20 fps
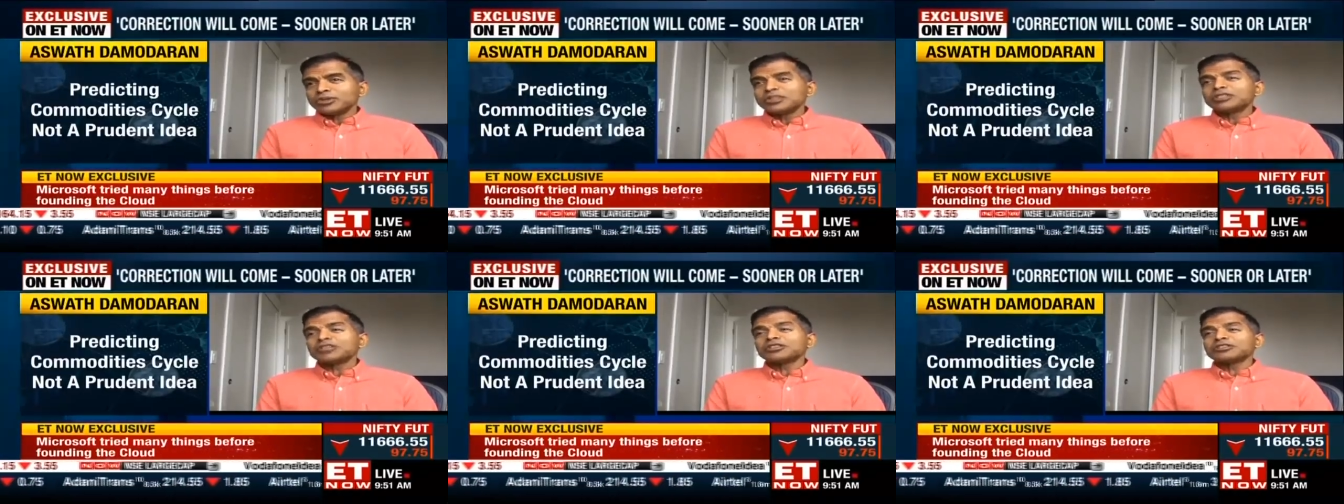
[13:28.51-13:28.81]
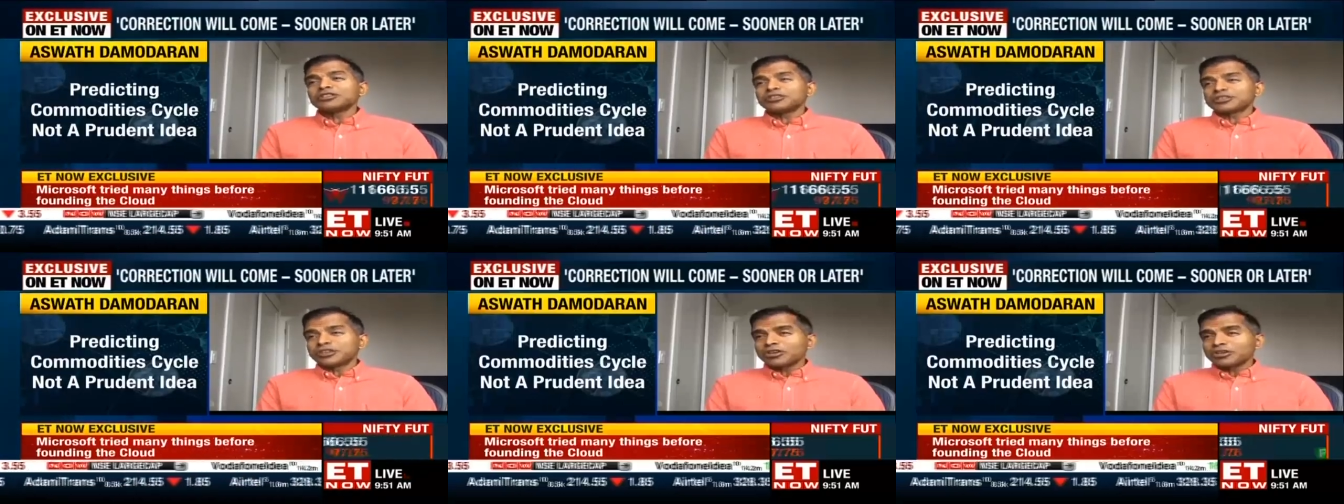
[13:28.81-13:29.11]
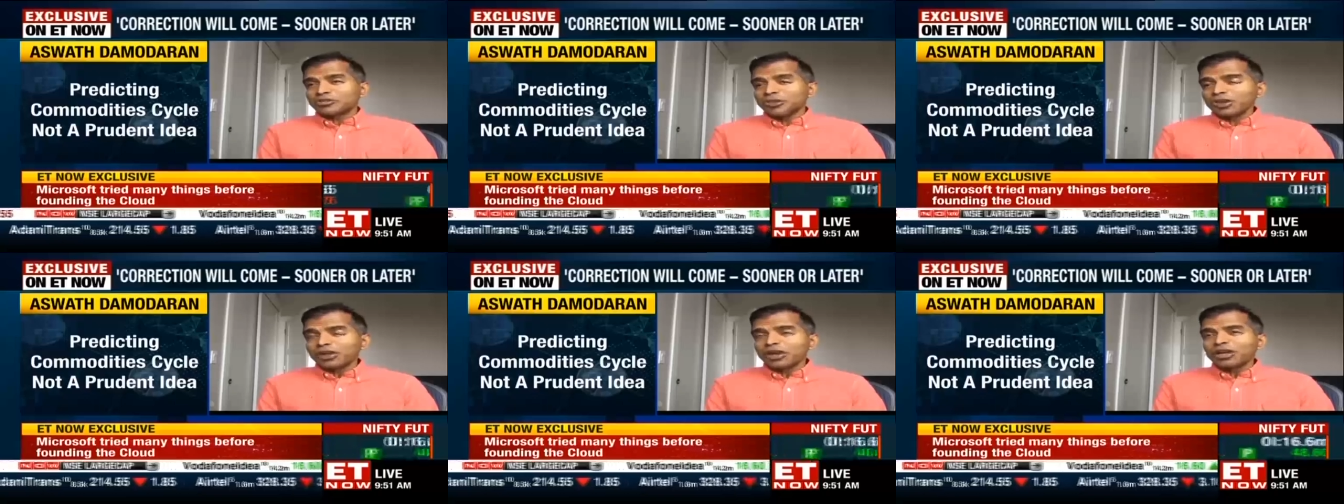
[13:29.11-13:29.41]
which is it's a
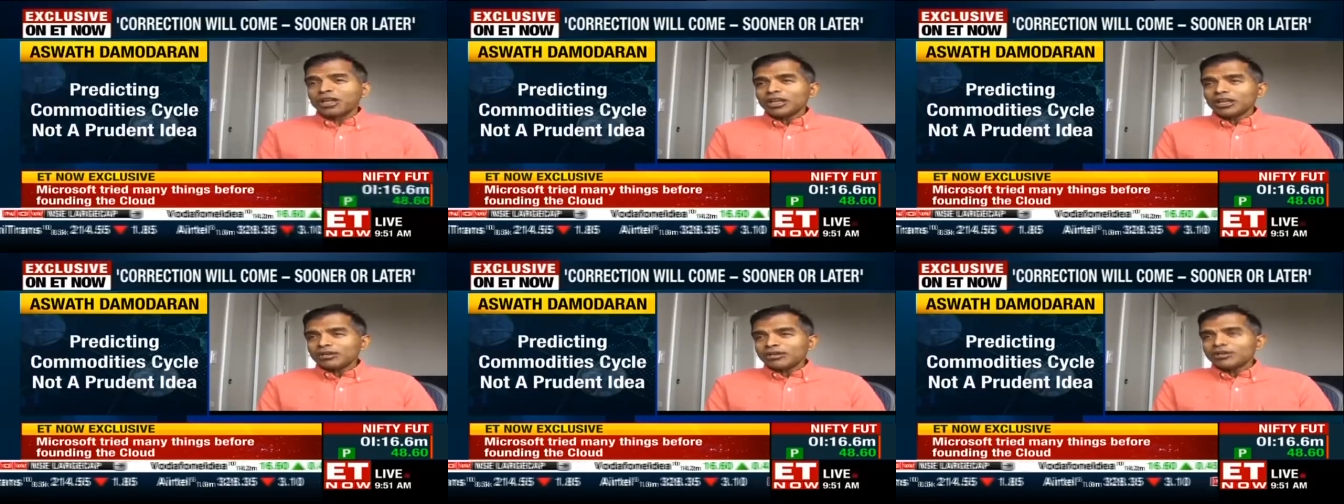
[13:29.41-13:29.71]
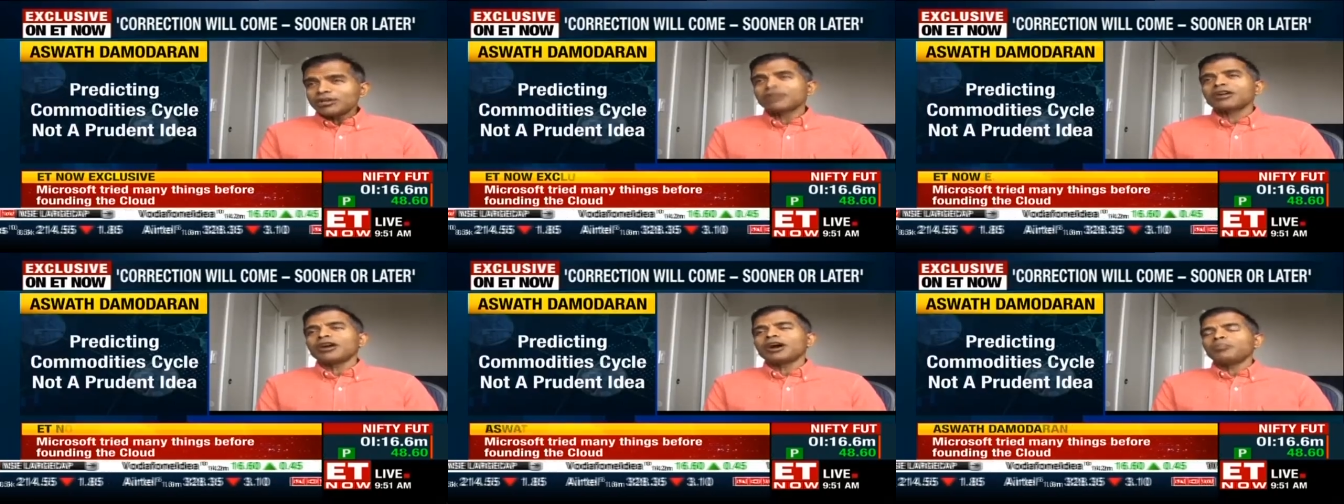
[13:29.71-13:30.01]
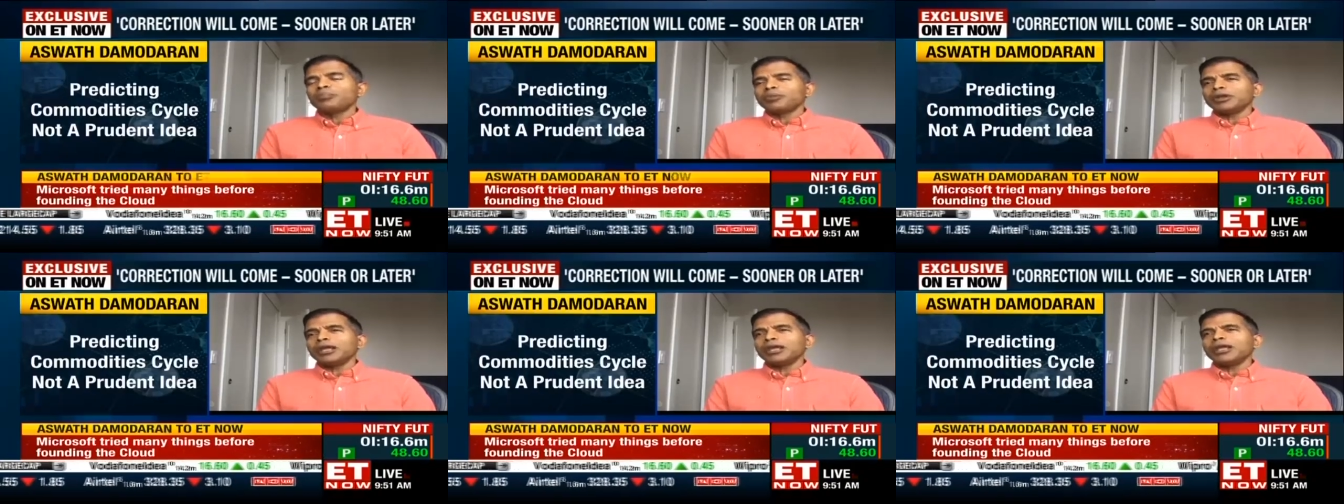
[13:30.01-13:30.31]
really good
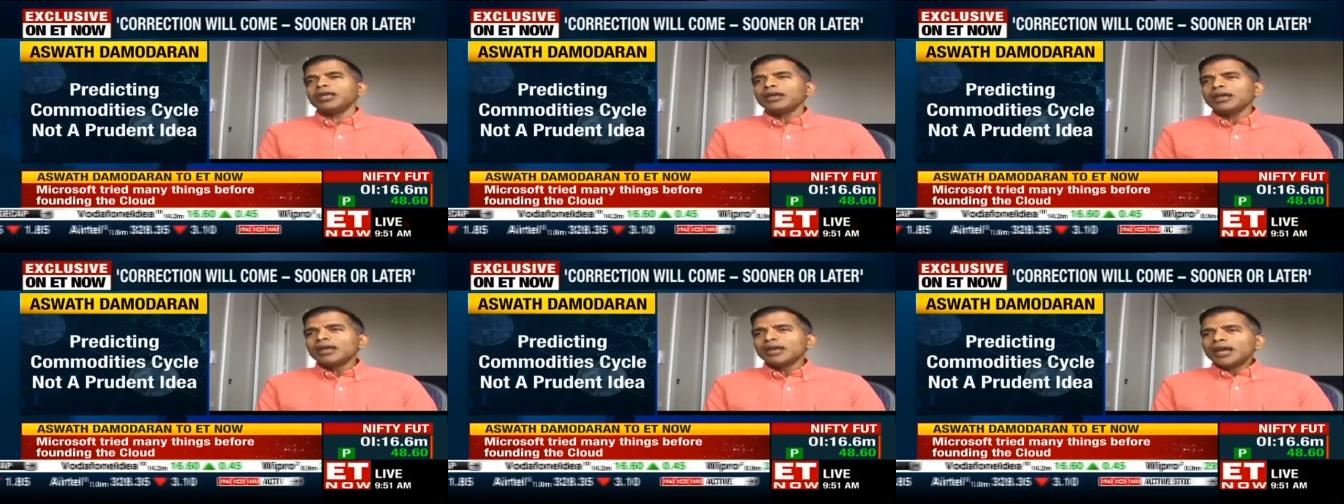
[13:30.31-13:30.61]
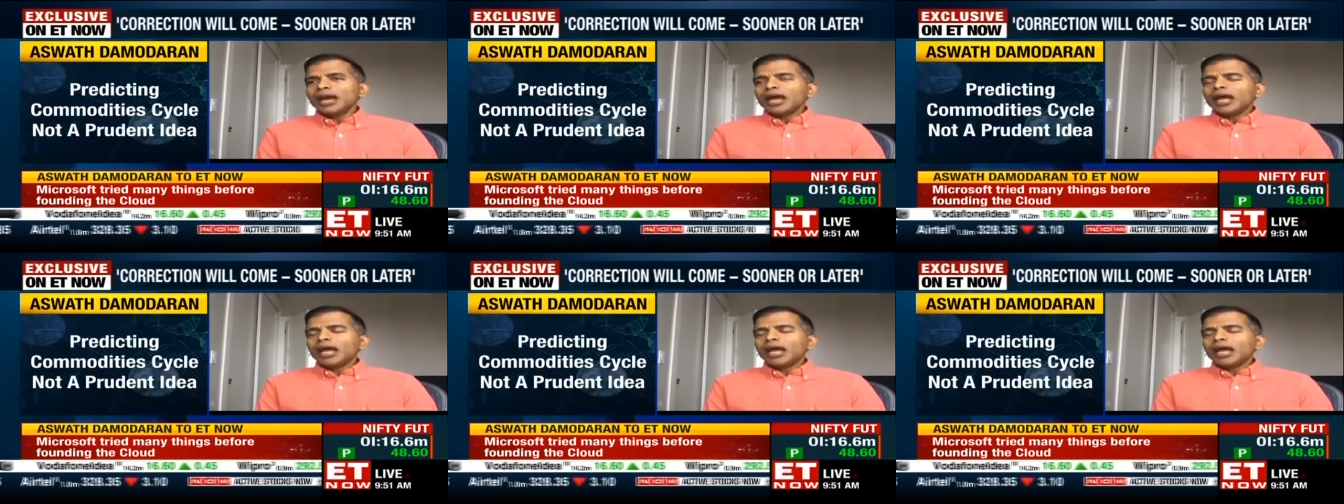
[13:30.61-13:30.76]
company